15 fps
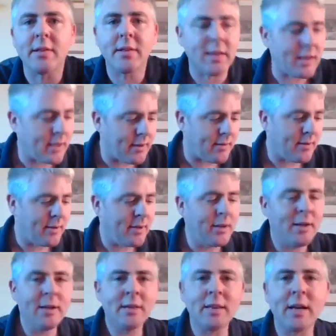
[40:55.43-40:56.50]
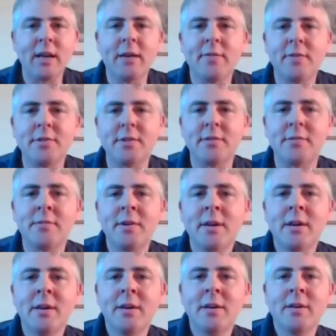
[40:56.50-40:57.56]
And thank you
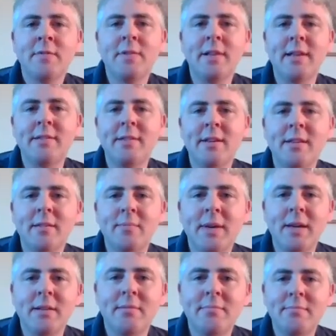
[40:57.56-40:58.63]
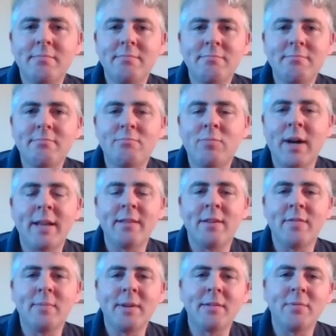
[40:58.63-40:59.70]
for listening to me and
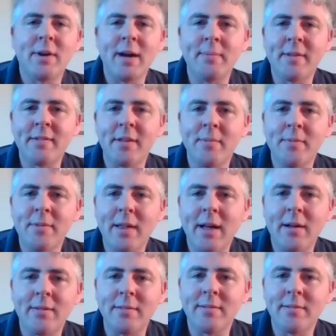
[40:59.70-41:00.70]
waiting for me to write my sums out.